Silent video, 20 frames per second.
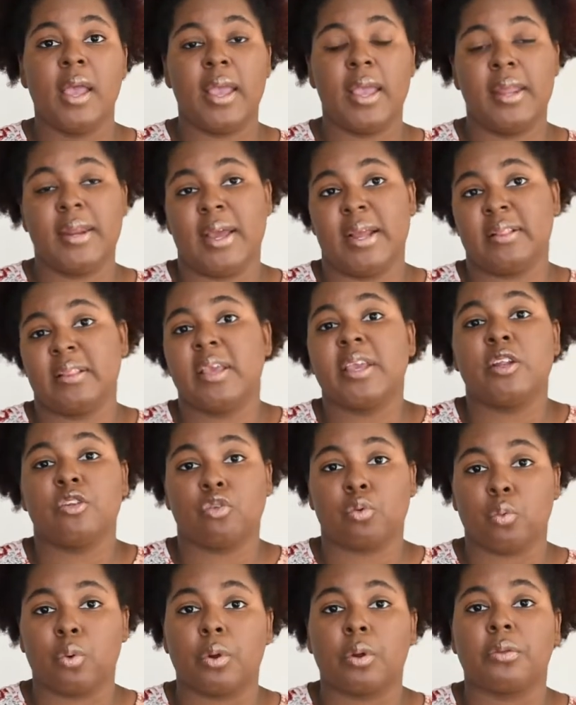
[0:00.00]
and I think
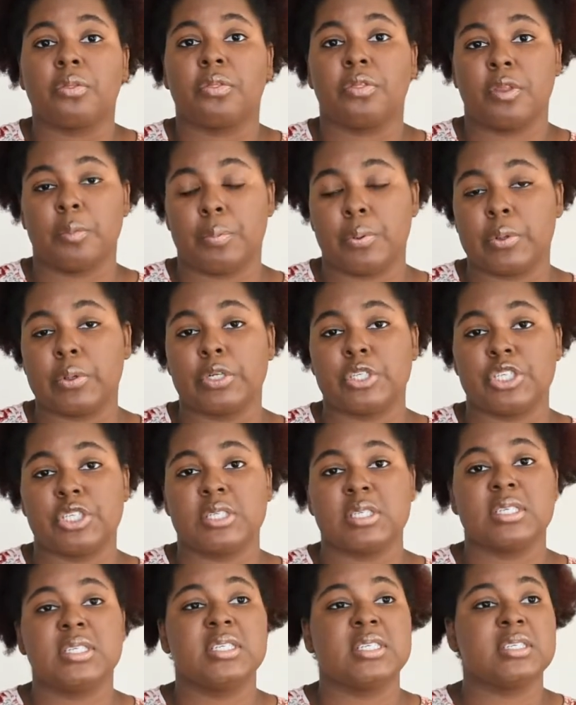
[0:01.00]
it's worth the
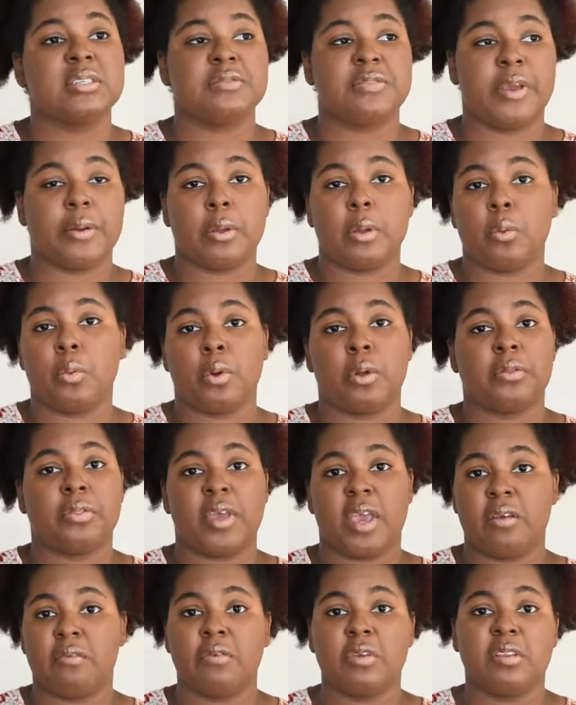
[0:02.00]
purchase. It is very worth
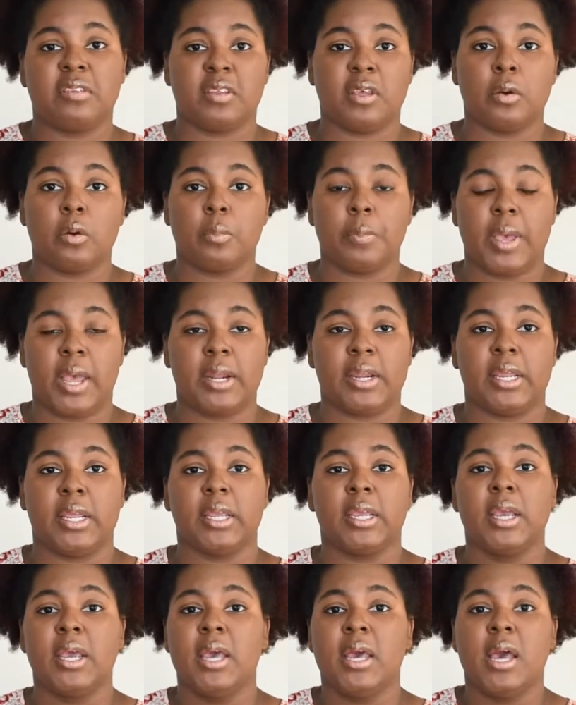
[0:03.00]
every single
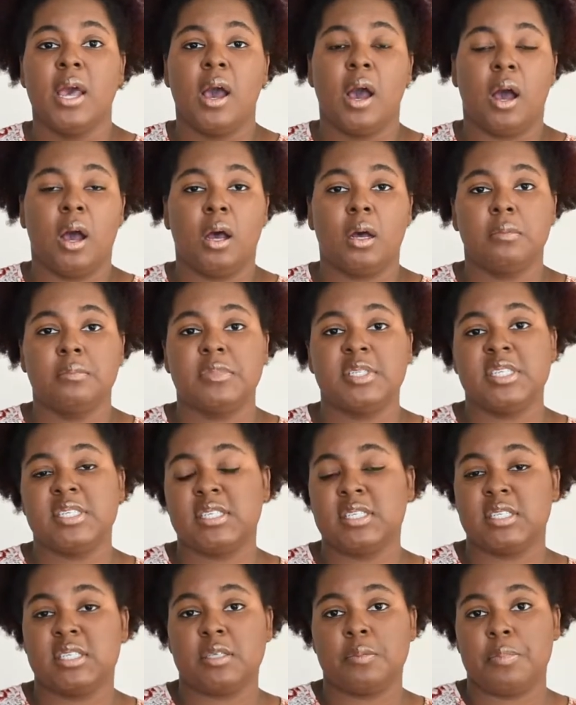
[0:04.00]
penny. Um,
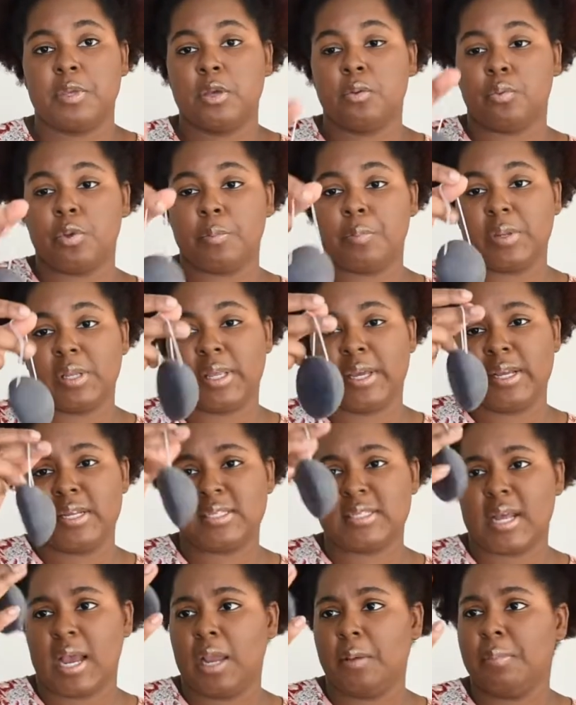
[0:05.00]
this is to be
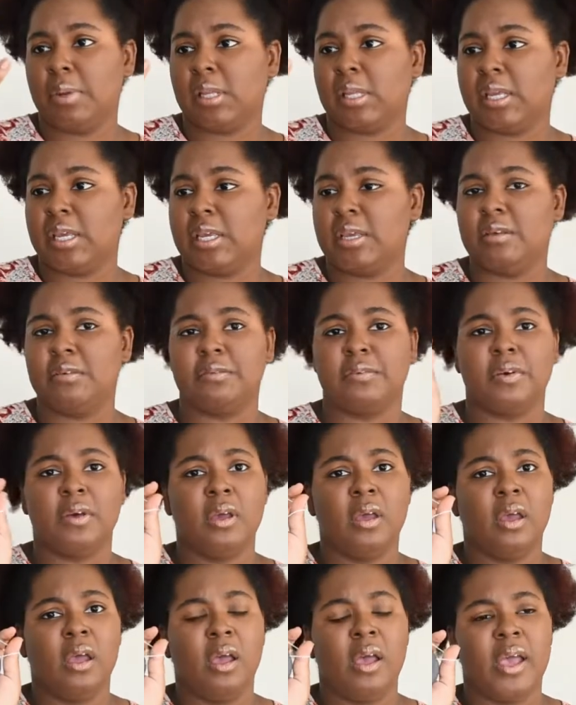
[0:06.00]
replaced, I believe,
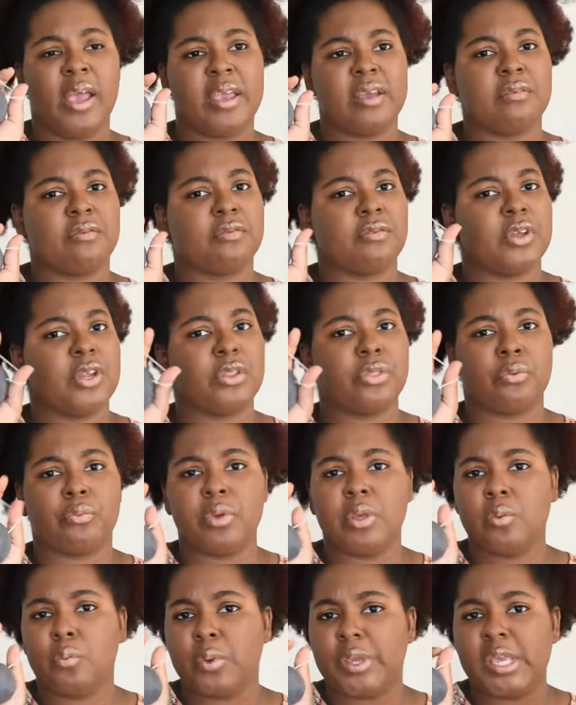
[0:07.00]
every
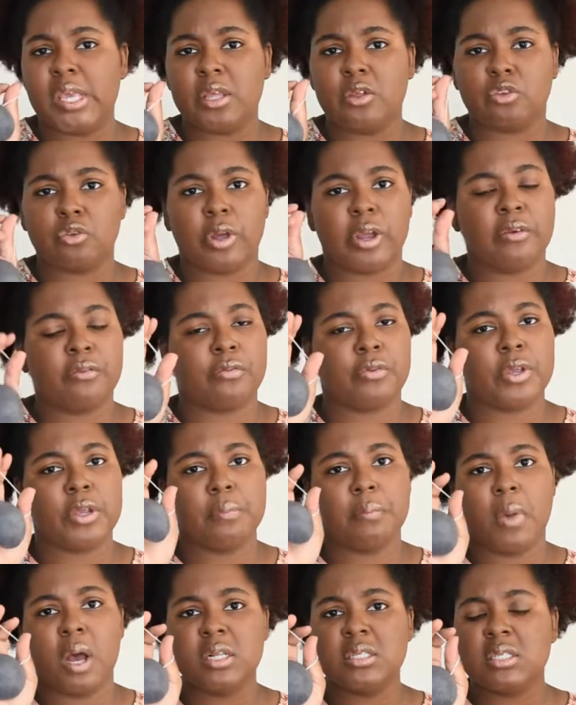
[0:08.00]
three weeks or
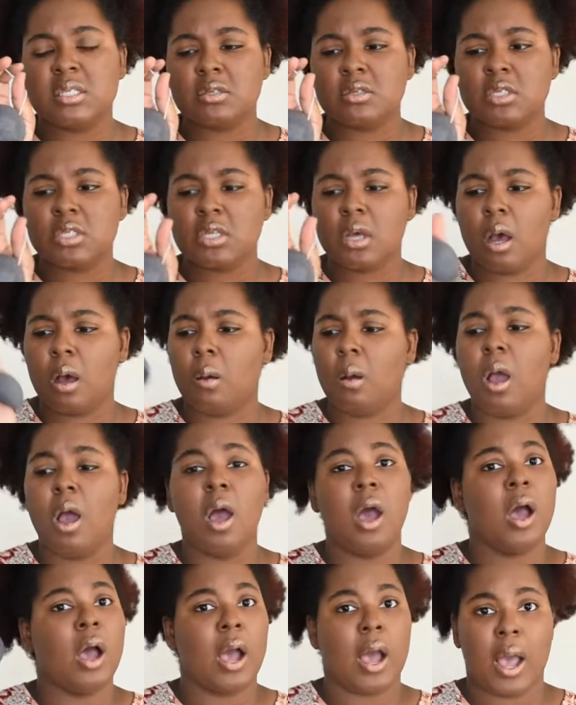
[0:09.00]
every month or so.
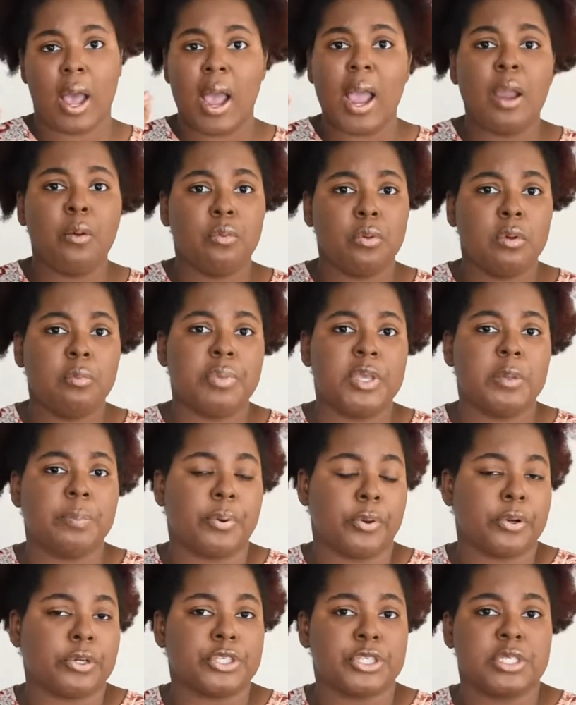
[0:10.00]
I will be
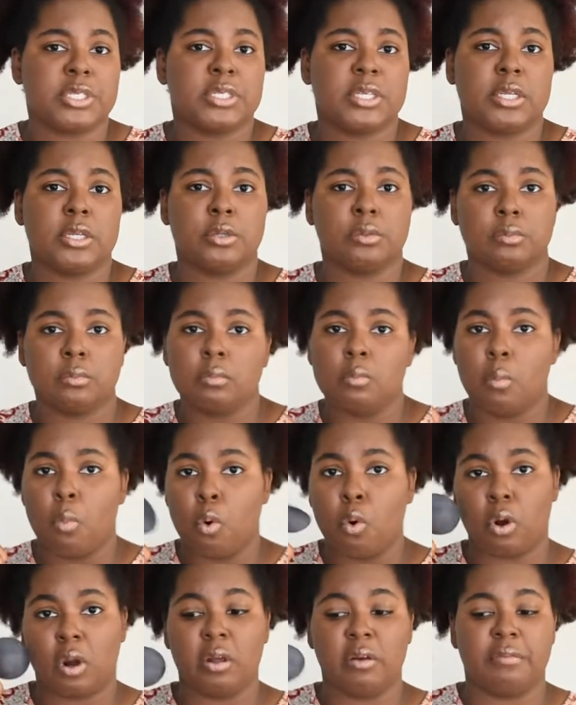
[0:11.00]
purchasing
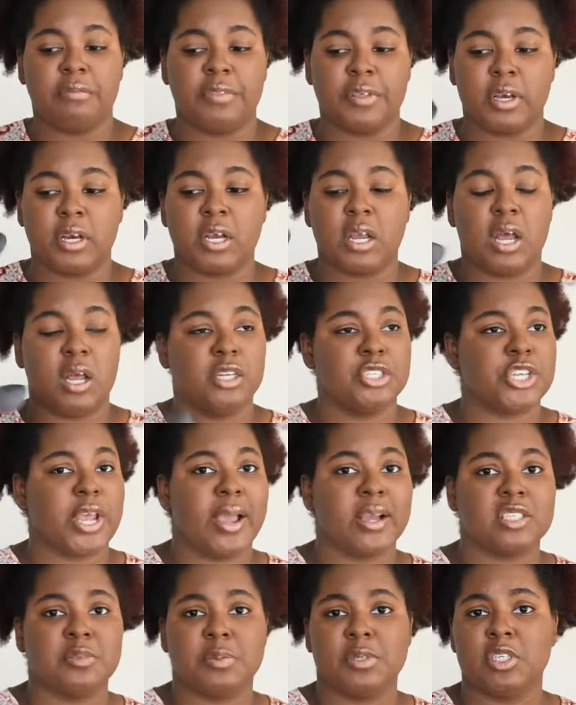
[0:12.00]
more of the
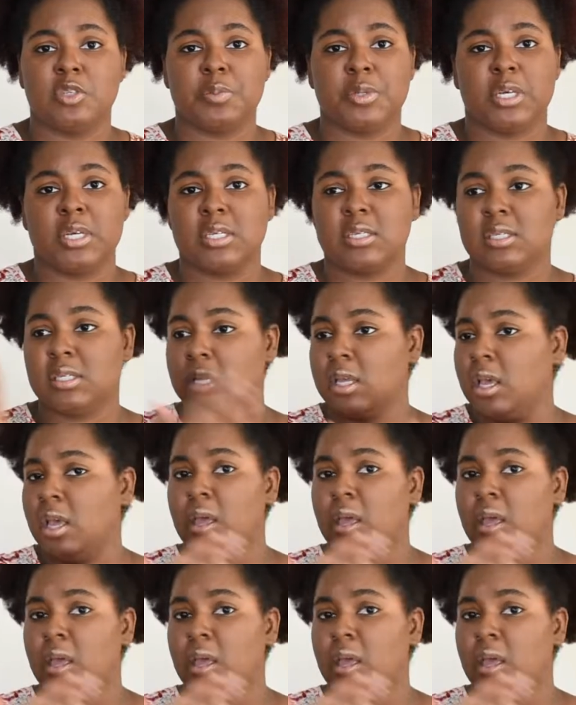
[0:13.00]
Konjac sponge because